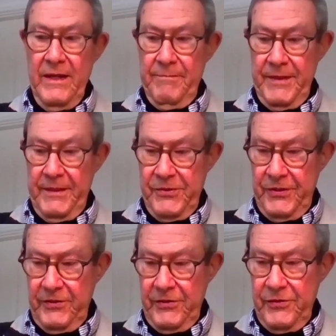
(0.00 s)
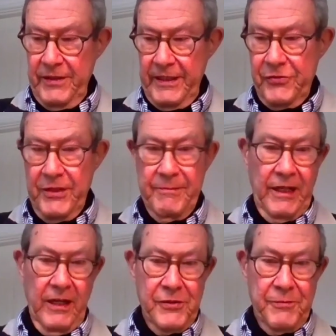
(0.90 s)
but it was an extremely
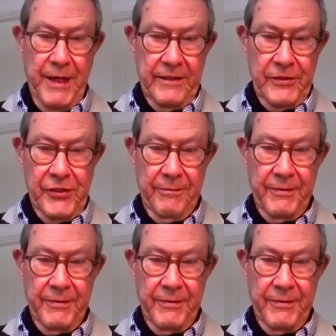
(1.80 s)
close partnership.